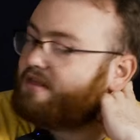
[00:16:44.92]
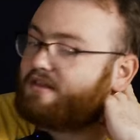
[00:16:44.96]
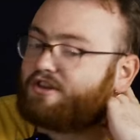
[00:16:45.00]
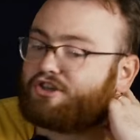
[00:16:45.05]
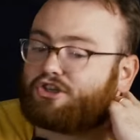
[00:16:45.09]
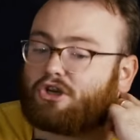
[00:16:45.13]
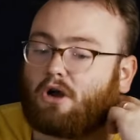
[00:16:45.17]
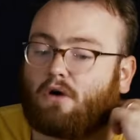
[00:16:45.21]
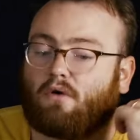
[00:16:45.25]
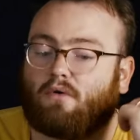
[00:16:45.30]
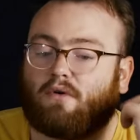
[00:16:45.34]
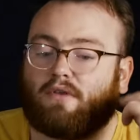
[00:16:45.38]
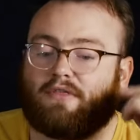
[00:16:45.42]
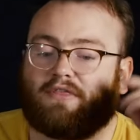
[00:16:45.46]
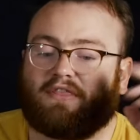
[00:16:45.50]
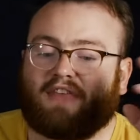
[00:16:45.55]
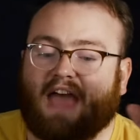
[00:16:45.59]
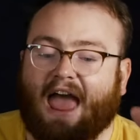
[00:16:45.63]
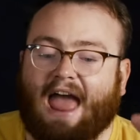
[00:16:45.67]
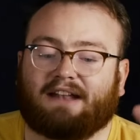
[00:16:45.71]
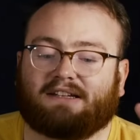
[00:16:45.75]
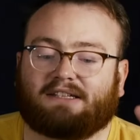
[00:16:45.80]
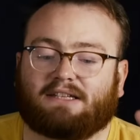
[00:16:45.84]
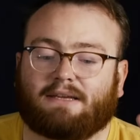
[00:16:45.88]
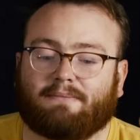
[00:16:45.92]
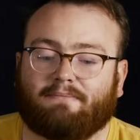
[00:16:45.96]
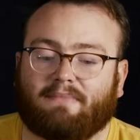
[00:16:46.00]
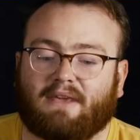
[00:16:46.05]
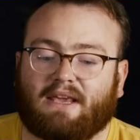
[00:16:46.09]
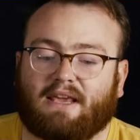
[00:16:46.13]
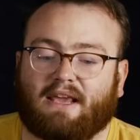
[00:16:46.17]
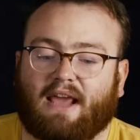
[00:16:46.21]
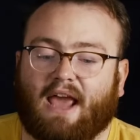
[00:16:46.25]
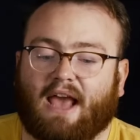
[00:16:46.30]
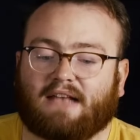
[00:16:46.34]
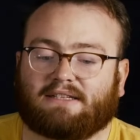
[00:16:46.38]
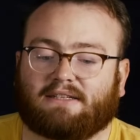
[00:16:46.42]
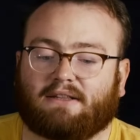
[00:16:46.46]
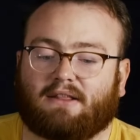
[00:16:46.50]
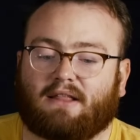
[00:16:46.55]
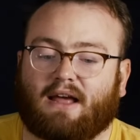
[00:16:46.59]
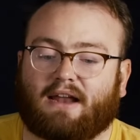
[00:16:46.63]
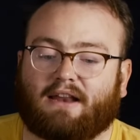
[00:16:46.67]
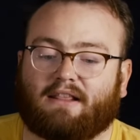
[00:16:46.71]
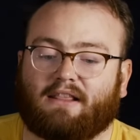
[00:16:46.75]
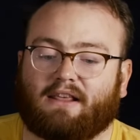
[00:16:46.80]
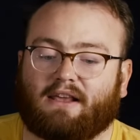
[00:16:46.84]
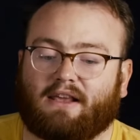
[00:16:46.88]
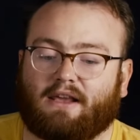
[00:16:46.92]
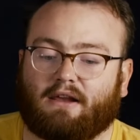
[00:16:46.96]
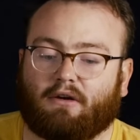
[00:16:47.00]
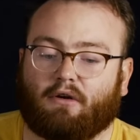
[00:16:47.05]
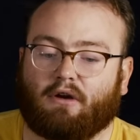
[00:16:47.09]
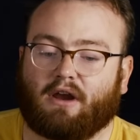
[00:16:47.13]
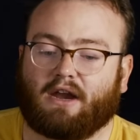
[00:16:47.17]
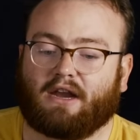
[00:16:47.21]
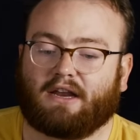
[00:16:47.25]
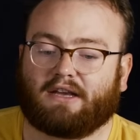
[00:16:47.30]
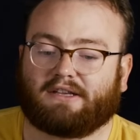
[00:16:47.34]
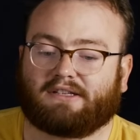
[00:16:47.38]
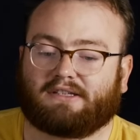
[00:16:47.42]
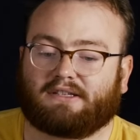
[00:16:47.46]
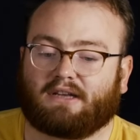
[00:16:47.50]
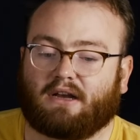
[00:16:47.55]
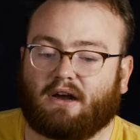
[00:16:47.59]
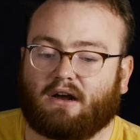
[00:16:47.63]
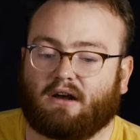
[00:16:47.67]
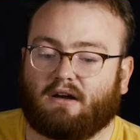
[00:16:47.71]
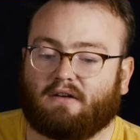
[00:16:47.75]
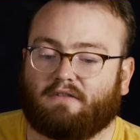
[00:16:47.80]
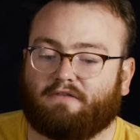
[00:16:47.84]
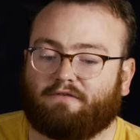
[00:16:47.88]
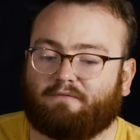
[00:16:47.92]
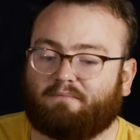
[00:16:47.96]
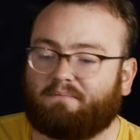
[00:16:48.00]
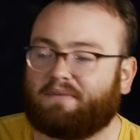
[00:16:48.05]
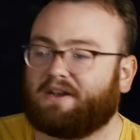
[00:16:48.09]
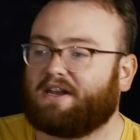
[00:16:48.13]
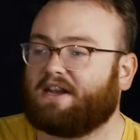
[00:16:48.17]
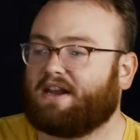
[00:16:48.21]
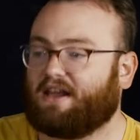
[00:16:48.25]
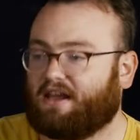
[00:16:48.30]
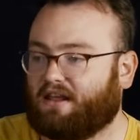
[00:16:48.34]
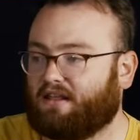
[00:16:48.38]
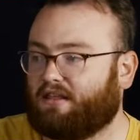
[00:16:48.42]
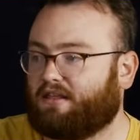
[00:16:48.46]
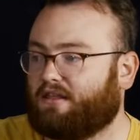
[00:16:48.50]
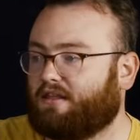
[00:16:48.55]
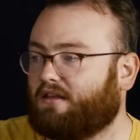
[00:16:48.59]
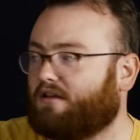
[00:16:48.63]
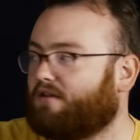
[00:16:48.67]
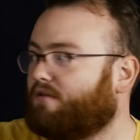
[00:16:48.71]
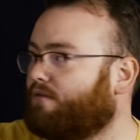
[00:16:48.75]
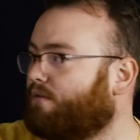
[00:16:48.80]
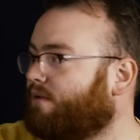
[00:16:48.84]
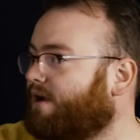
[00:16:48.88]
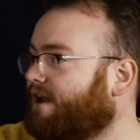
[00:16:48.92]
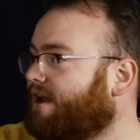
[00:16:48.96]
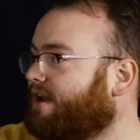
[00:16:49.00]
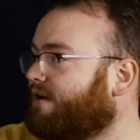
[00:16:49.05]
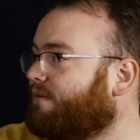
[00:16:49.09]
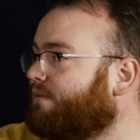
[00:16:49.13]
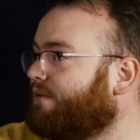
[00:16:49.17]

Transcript: When, so that, to me, has a lot of the eeriness of Beneath. Yeah.